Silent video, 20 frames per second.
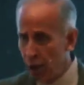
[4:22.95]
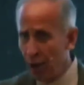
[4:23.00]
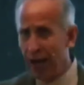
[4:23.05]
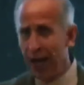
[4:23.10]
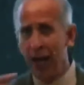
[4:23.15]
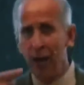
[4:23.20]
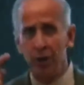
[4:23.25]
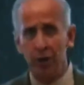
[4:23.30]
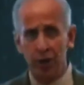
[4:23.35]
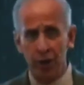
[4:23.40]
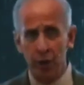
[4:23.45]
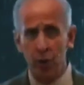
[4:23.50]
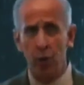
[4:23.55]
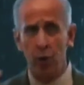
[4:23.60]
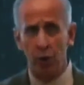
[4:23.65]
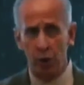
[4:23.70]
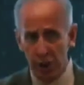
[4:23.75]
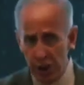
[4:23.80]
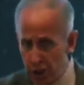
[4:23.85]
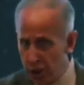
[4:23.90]
your house in
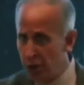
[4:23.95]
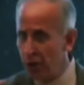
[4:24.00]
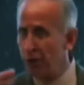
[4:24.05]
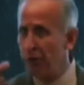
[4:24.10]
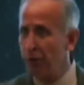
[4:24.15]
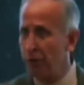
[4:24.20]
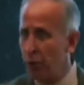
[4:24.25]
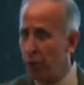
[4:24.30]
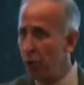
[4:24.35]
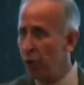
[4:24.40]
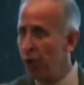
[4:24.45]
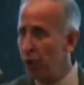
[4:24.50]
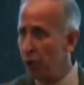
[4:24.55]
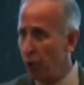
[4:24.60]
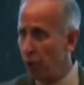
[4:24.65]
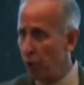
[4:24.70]
order get your food in